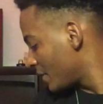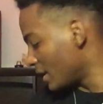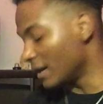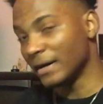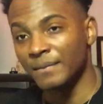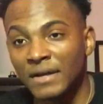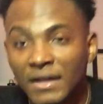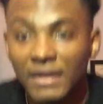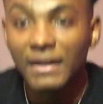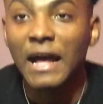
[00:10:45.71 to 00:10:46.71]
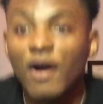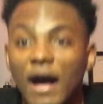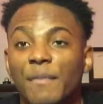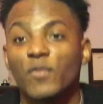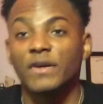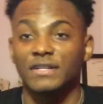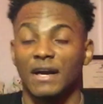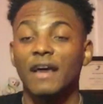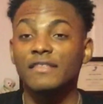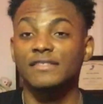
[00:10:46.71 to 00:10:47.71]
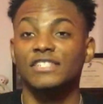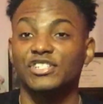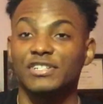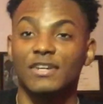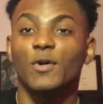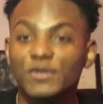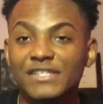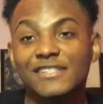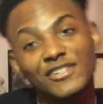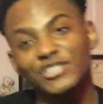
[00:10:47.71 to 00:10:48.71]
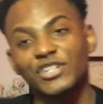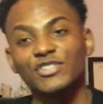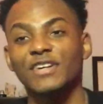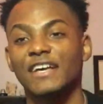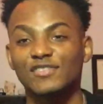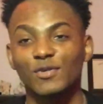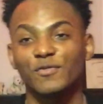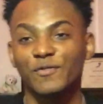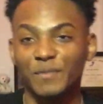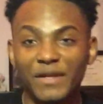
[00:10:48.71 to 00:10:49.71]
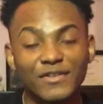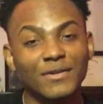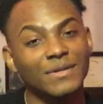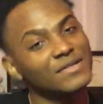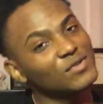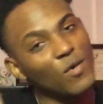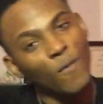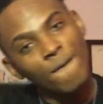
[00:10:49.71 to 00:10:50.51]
Now I'm gonna wear the other t-shirt, the OG t-shirt you guys are familiar with. So